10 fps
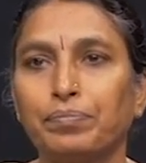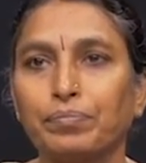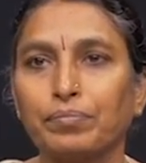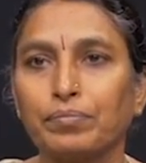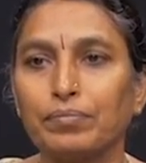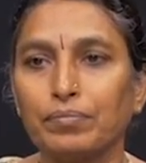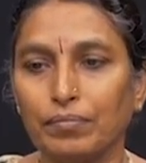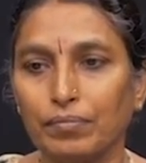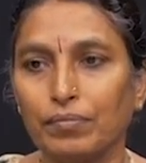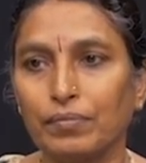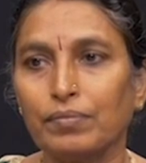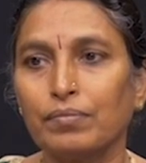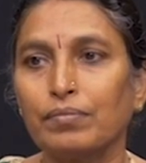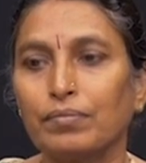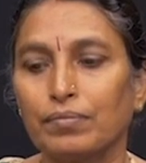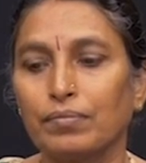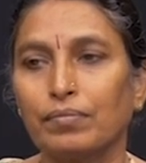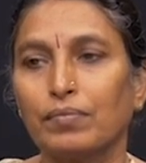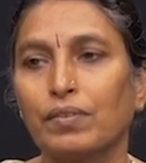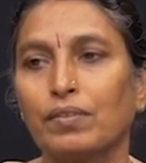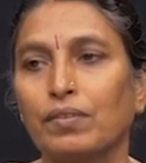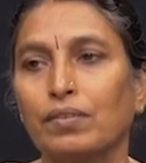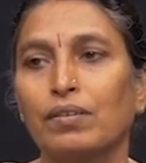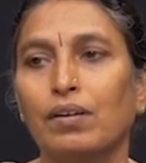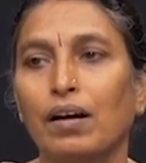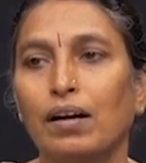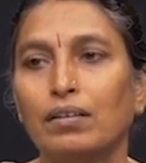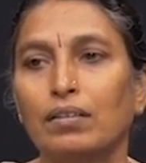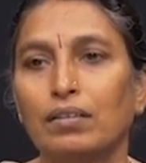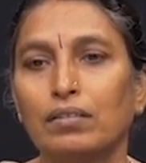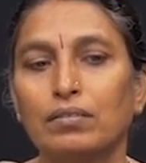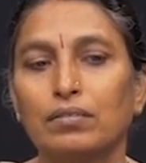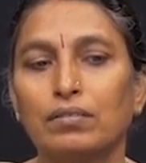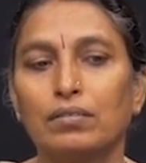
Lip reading: Nothing is said.